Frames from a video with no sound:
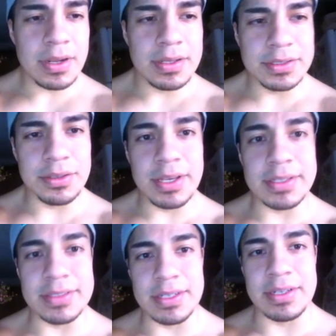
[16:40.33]
So
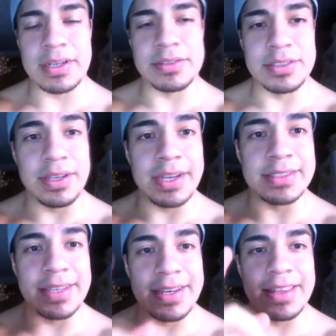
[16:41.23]
yes, I'll see you
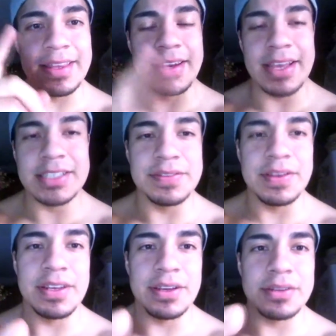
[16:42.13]
guys again in the next
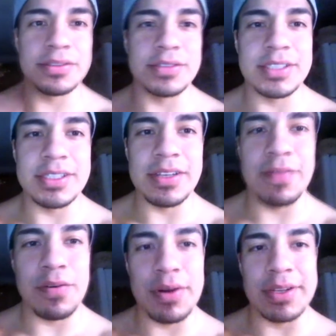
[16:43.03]
video, so just look
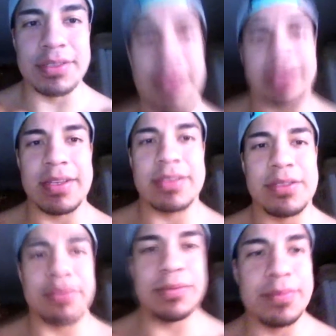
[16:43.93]
forward into that.
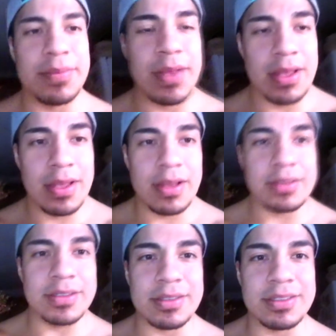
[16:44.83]
So
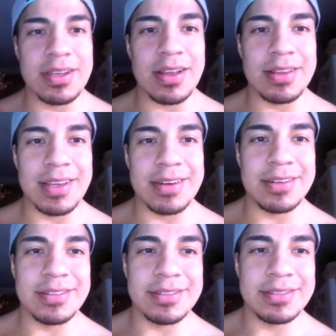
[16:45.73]
talk to y'all
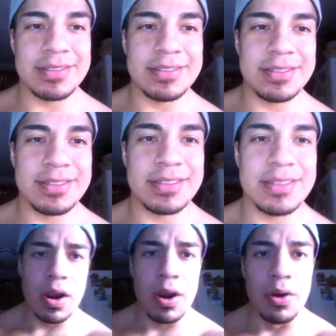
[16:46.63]
later.
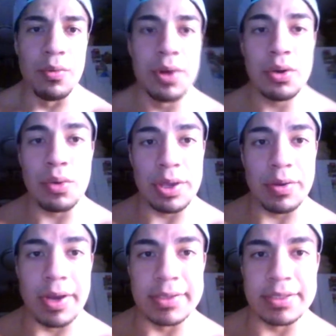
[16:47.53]
Real quick,
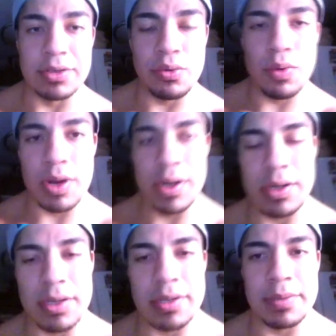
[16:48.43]
you guys, I do
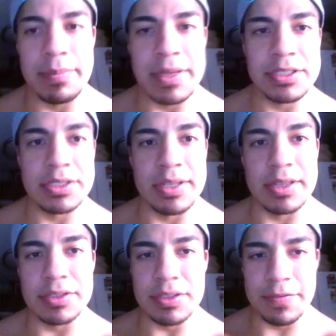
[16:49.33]
want to mention that
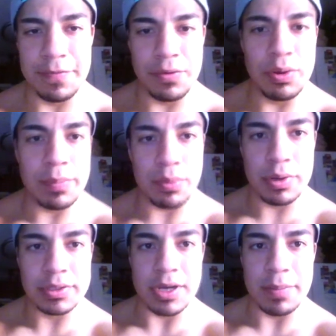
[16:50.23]
there's a few
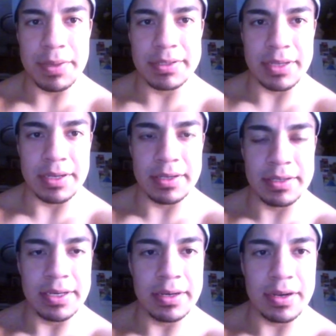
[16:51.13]
important topics I
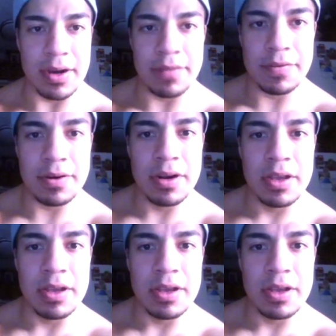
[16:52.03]
didn't cover,